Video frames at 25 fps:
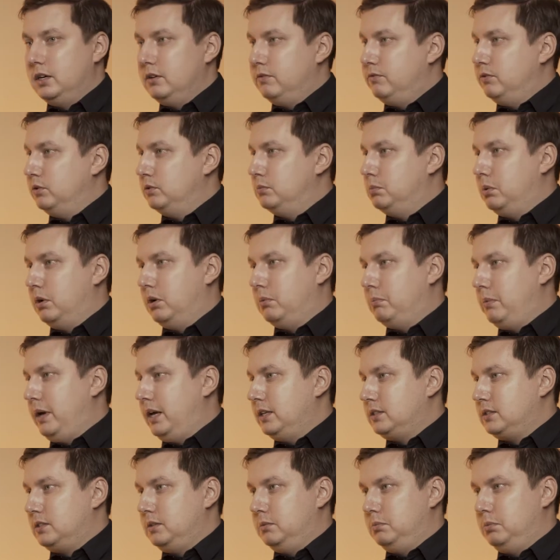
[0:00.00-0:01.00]
football,
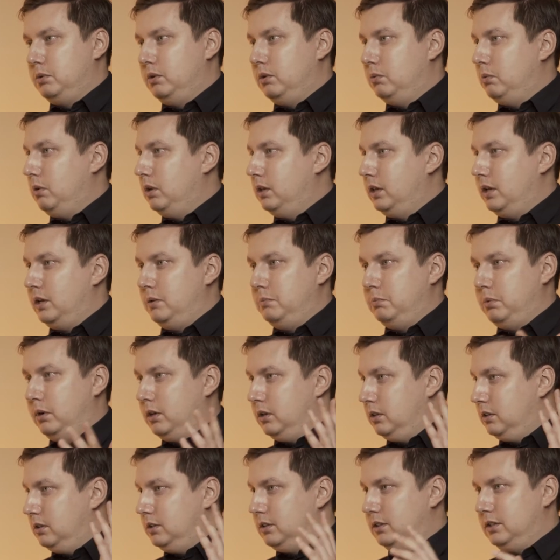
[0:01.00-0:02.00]
basketball,
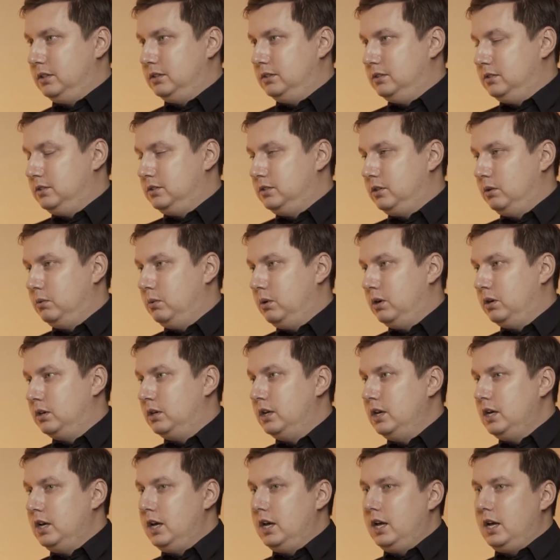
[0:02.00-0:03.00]
volleyball, and so
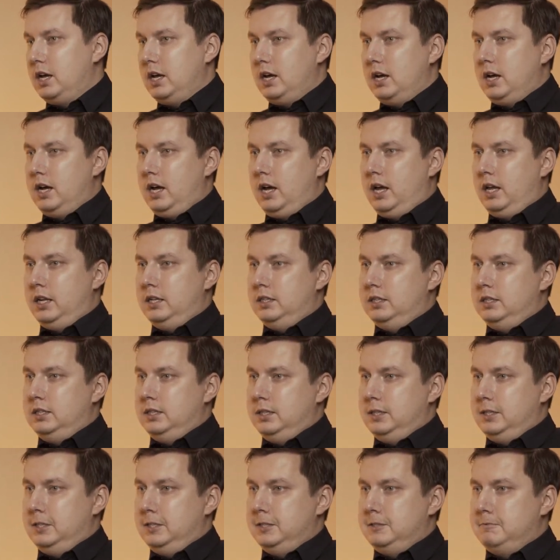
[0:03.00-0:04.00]
on. And
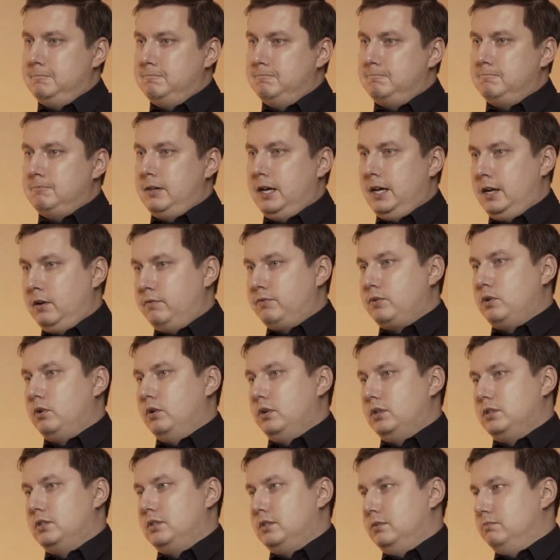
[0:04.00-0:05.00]
of
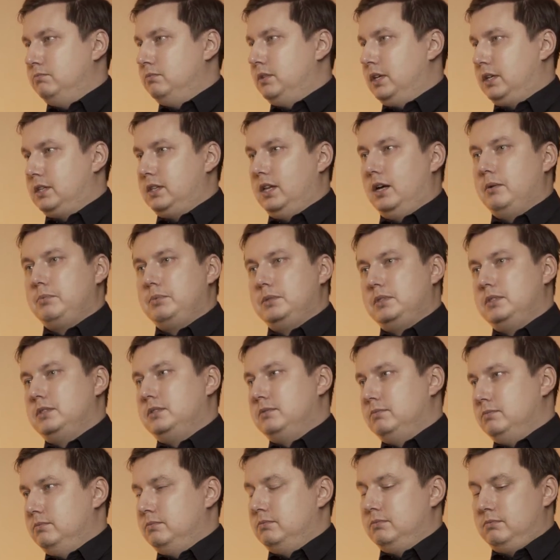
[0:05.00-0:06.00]
course the
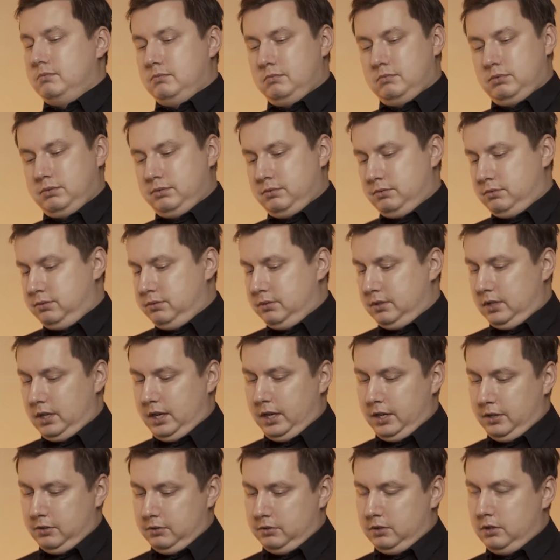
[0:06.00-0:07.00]
clubs,
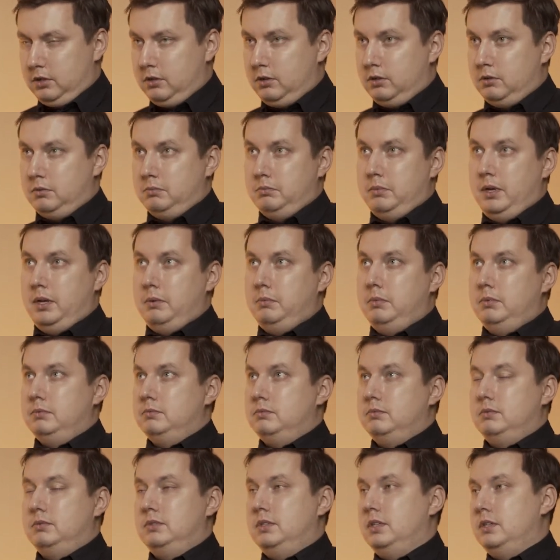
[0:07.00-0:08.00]
I don't know, maybe
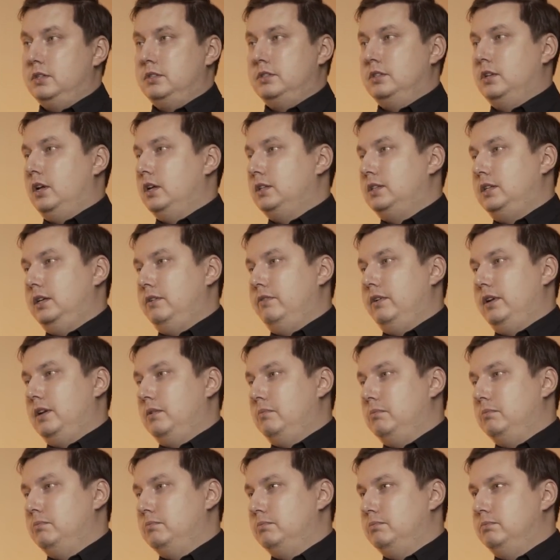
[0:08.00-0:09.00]
there's not
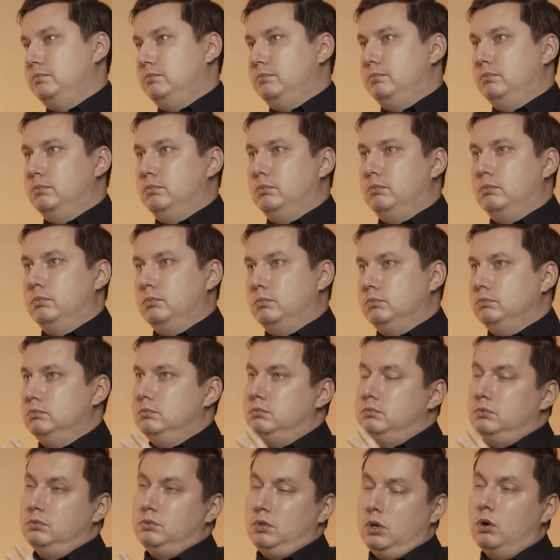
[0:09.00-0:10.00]
even
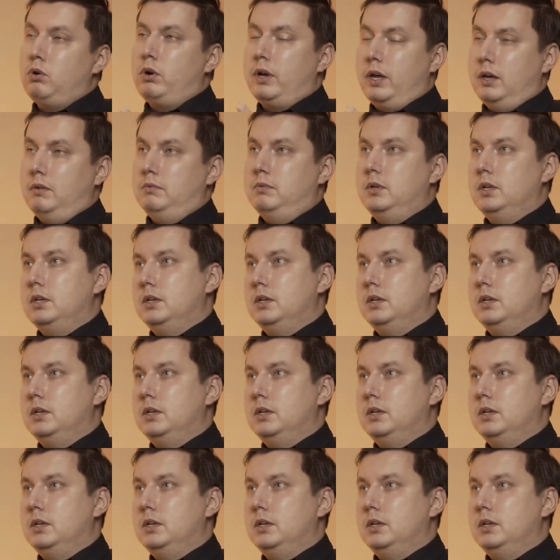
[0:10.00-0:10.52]
okay.